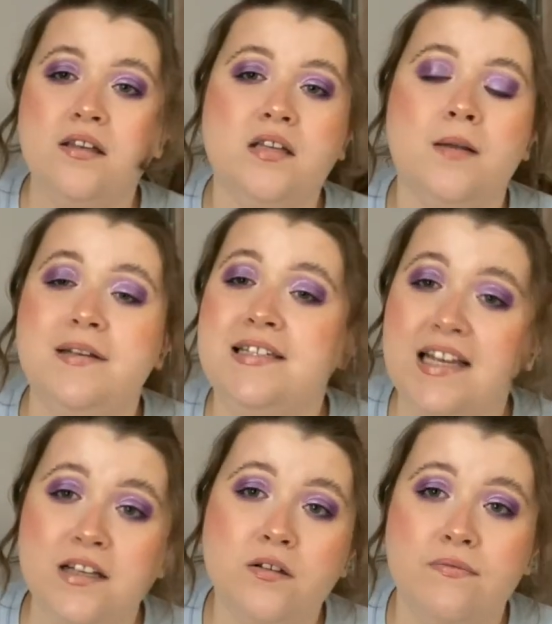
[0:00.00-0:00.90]
there's going to be
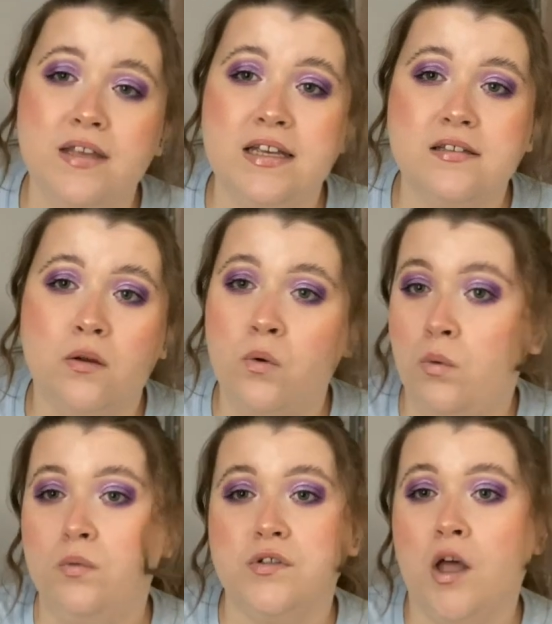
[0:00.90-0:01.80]
6 of these
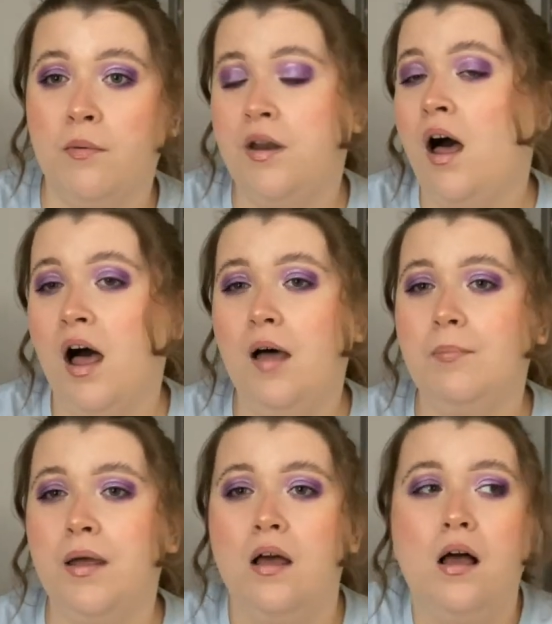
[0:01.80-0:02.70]
hauls going up,